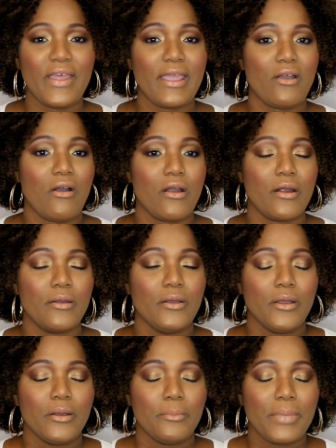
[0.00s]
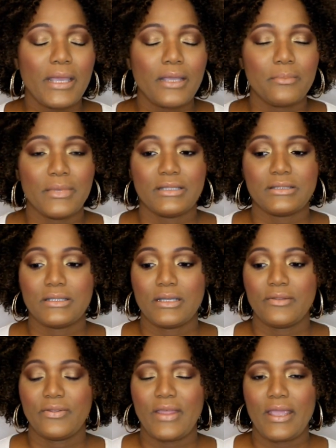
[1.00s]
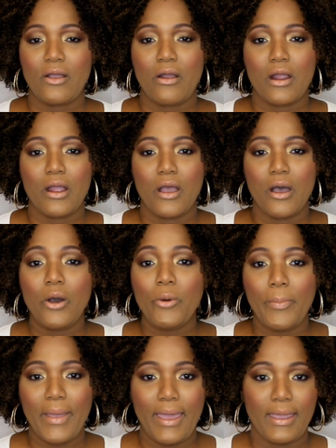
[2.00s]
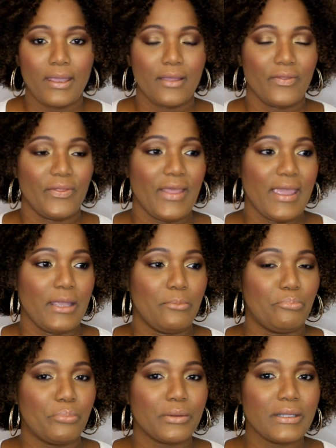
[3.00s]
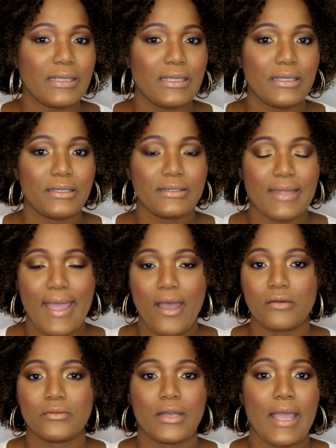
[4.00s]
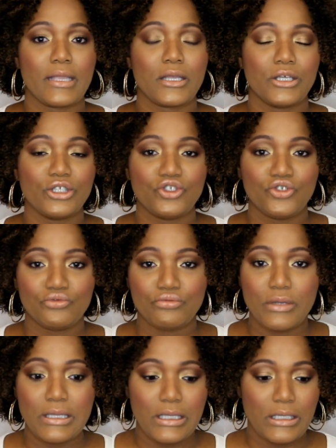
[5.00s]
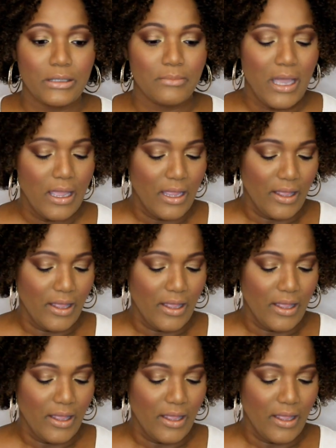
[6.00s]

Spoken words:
They are pigmented, they are opaque, they blend out like a dream,